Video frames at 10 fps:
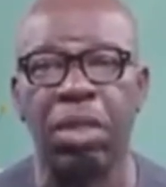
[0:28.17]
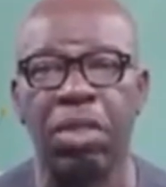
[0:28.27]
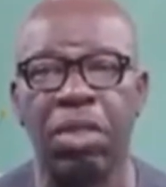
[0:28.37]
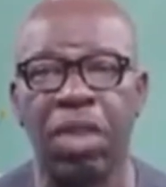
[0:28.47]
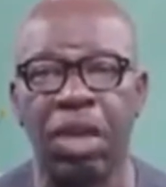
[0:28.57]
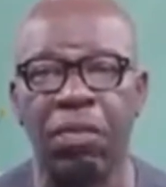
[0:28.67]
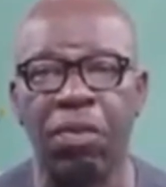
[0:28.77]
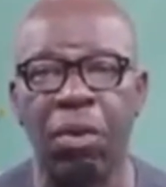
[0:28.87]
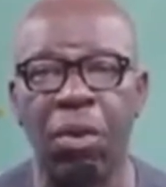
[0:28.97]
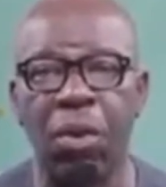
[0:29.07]

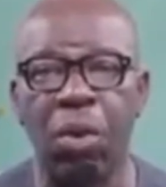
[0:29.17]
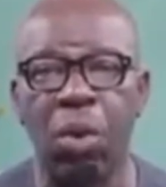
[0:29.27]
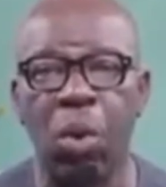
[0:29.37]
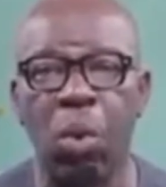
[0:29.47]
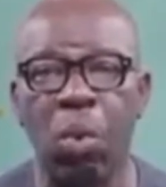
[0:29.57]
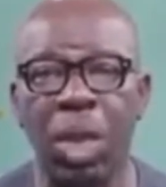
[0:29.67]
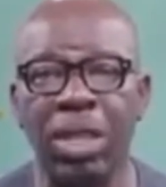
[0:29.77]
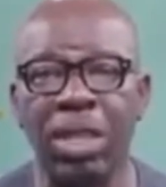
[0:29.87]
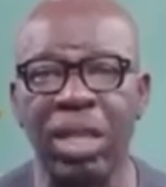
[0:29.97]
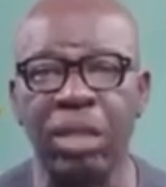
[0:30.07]
Therefore,
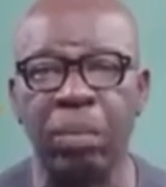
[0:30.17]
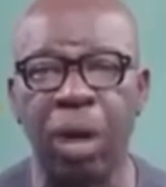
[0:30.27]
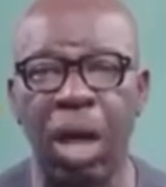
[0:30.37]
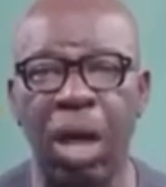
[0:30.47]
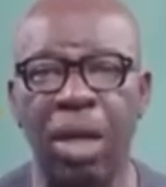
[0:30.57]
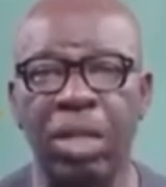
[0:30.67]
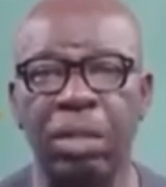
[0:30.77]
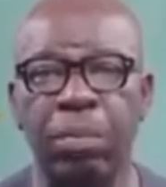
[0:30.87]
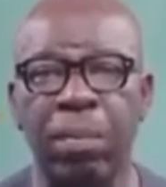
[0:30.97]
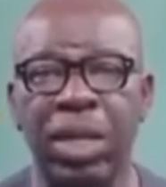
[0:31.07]
when this power
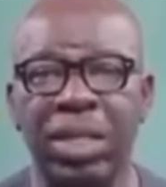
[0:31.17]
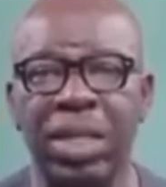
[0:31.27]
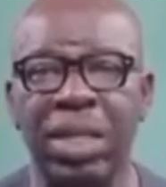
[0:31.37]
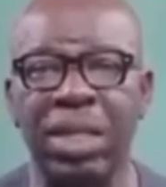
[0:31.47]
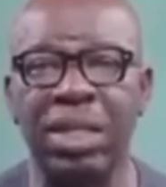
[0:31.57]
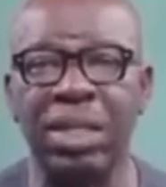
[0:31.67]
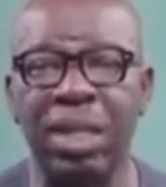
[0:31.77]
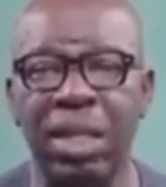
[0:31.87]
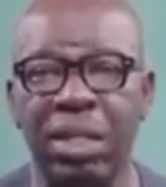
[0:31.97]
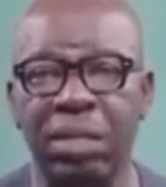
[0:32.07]
is blatantly
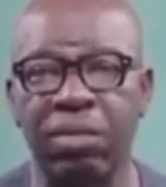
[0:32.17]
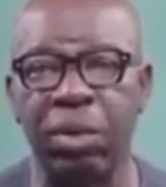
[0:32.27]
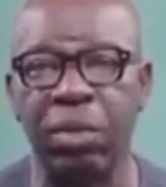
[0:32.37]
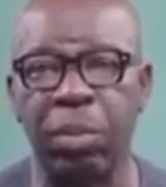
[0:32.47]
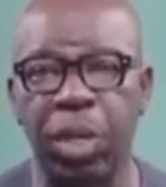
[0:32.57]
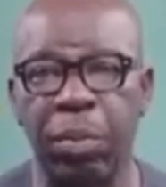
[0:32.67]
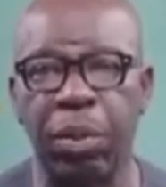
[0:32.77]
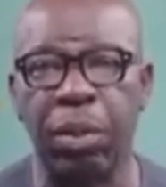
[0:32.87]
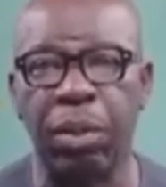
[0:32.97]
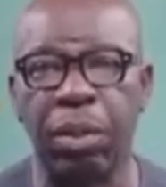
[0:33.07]
seized from the
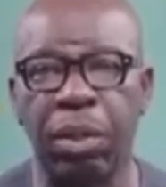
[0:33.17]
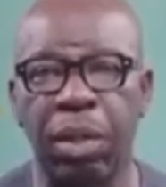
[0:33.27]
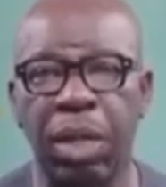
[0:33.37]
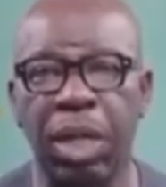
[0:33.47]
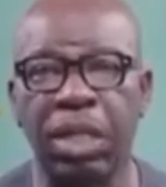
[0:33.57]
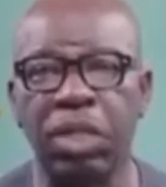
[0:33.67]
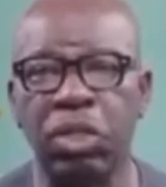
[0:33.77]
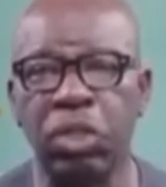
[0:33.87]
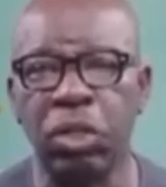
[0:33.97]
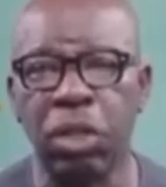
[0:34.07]
people, it
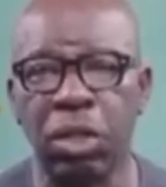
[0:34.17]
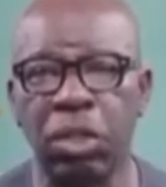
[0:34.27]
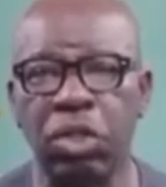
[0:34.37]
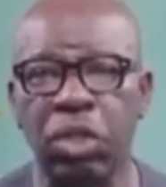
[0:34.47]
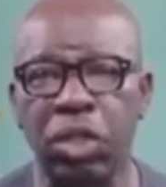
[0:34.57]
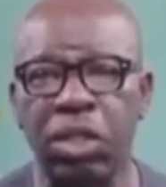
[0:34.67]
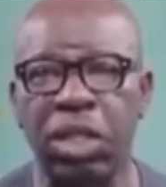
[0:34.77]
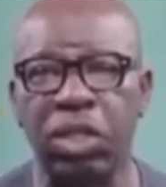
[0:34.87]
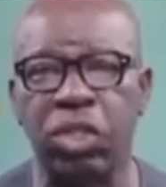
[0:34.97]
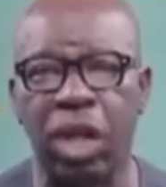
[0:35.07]
is not
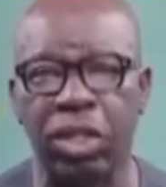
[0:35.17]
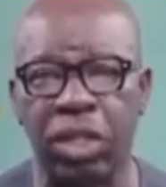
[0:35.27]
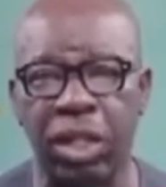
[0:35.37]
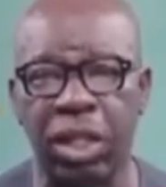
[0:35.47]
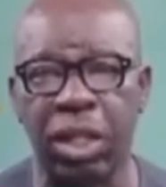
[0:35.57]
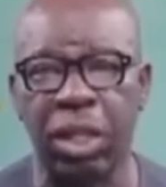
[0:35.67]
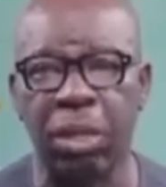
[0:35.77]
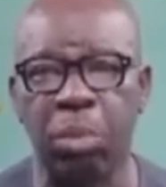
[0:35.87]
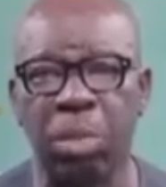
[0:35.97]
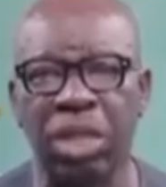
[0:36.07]
just a tragedy,
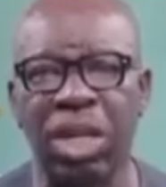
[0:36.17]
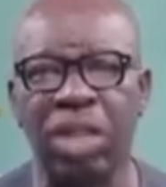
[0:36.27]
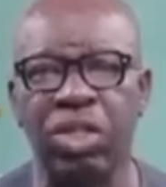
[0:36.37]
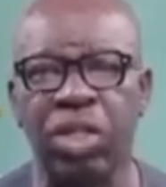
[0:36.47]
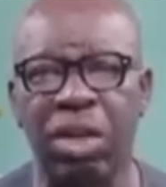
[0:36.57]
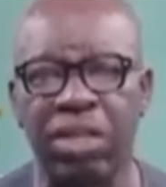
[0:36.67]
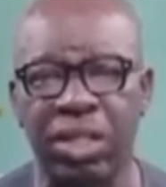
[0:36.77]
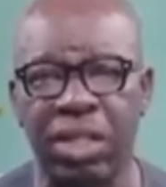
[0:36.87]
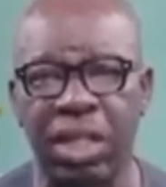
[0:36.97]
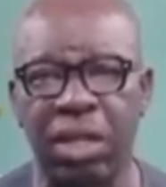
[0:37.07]
but a
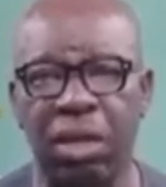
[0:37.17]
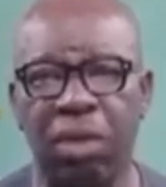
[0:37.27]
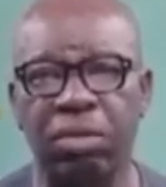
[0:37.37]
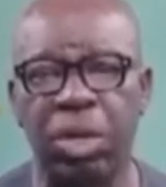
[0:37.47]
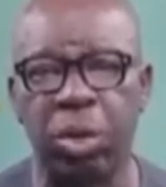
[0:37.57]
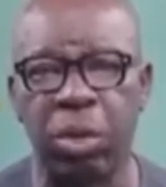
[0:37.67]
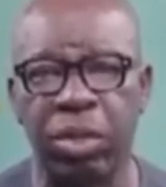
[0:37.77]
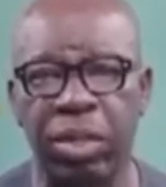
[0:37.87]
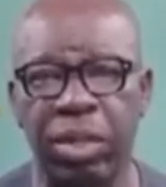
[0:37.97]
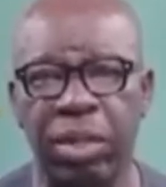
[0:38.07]
travesty of
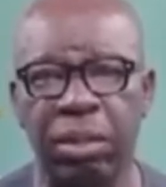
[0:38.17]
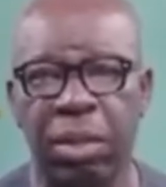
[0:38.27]
democracy.